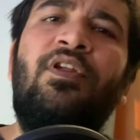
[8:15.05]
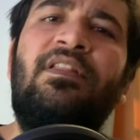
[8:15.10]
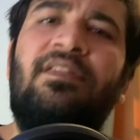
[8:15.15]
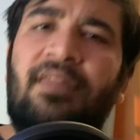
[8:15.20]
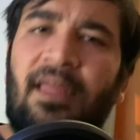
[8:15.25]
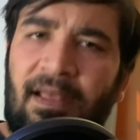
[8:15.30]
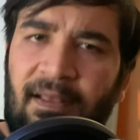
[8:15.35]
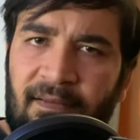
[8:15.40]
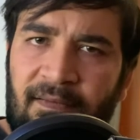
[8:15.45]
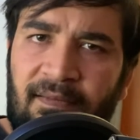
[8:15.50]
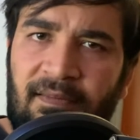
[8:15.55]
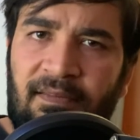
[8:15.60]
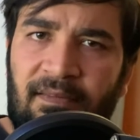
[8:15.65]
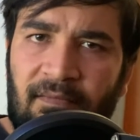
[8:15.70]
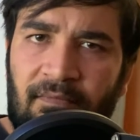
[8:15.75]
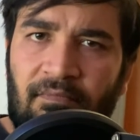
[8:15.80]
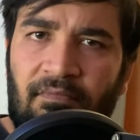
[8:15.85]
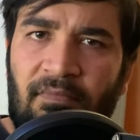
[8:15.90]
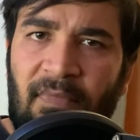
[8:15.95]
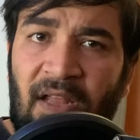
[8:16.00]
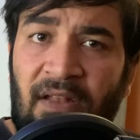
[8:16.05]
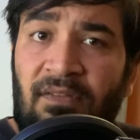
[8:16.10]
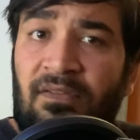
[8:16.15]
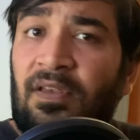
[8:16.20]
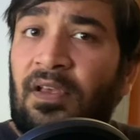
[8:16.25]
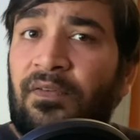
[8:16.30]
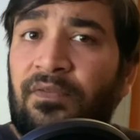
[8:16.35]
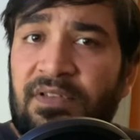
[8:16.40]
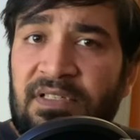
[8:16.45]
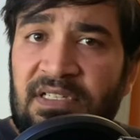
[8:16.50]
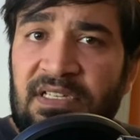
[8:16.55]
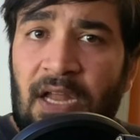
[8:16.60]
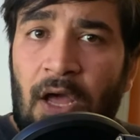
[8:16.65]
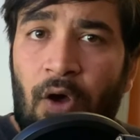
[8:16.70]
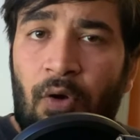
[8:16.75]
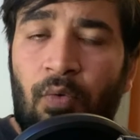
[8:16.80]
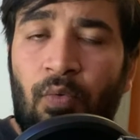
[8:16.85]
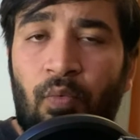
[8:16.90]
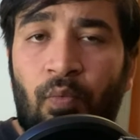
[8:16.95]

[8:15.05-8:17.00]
things in ServiceNow.